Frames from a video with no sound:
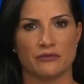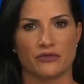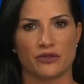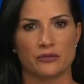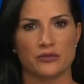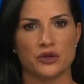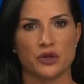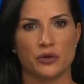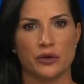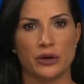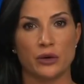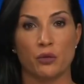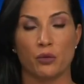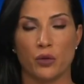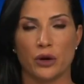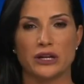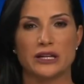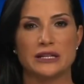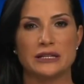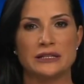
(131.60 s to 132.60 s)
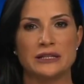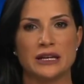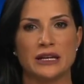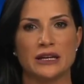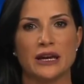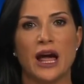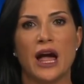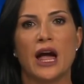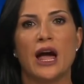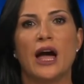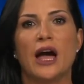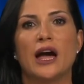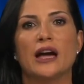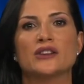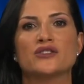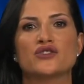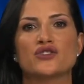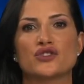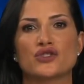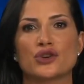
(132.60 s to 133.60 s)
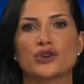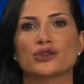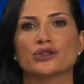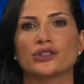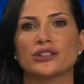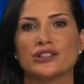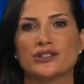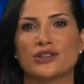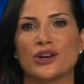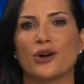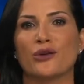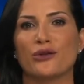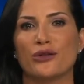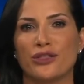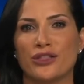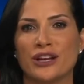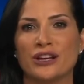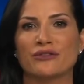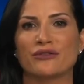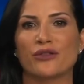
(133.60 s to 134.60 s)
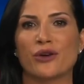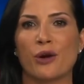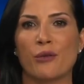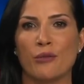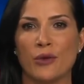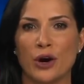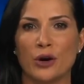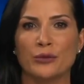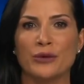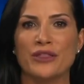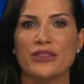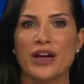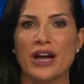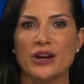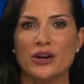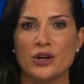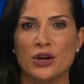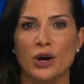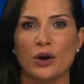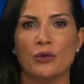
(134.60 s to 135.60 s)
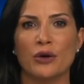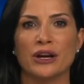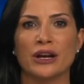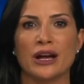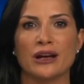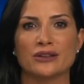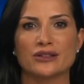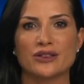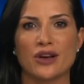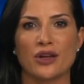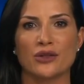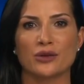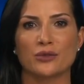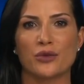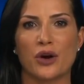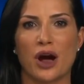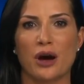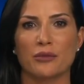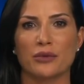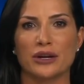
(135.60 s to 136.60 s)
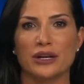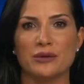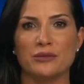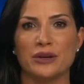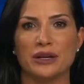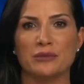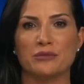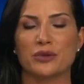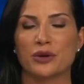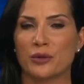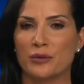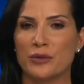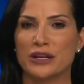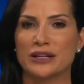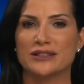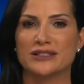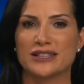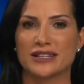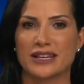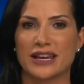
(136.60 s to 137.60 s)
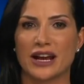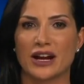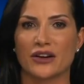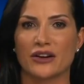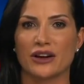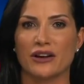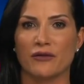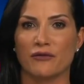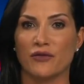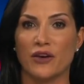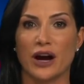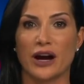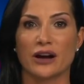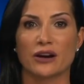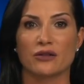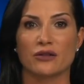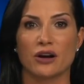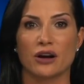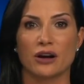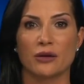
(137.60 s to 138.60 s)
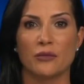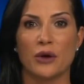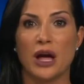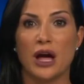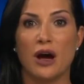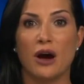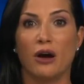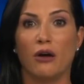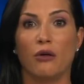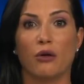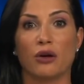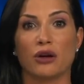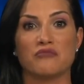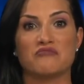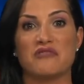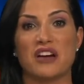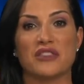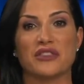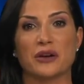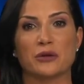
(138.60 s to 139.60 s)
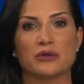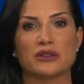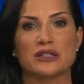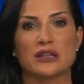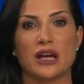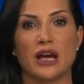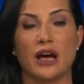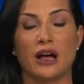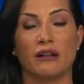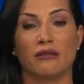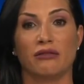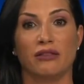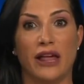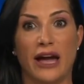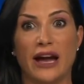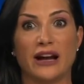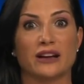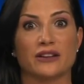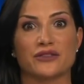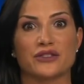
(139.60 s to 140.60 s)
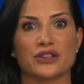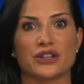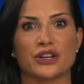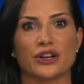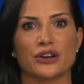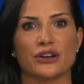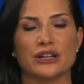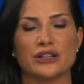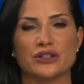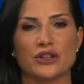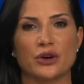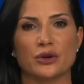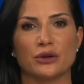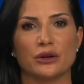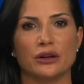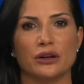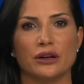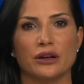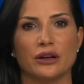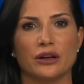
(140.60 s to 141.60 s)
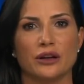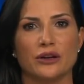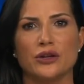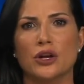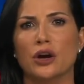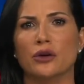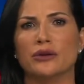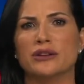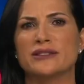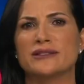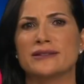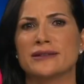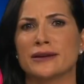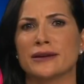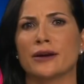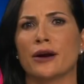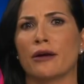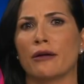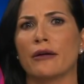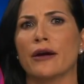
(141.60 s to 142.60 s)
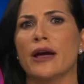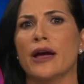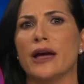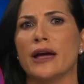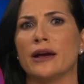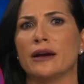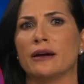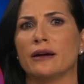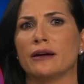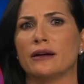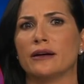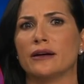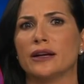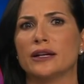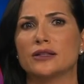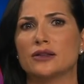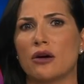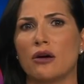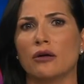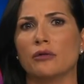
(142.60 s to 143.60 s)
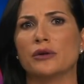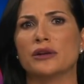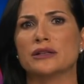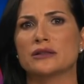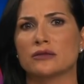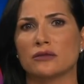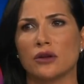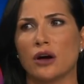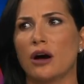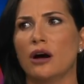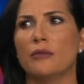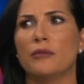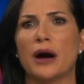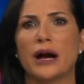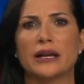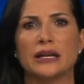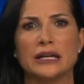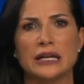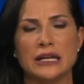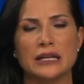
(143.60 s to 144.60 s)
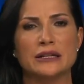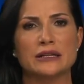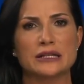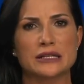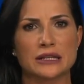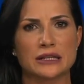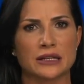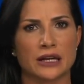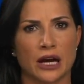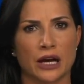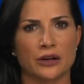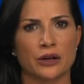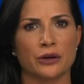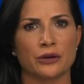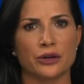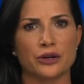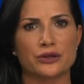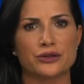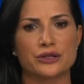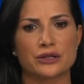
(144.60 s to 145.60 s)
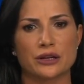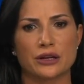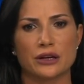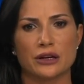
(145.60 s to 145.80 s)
from doing what he did. And certainly don't think for a moment that no one else on the property being permitted to carry a firearm or that there was a lack of security total. No, it's the NRA. It's always law-abiding, innocent gun owners.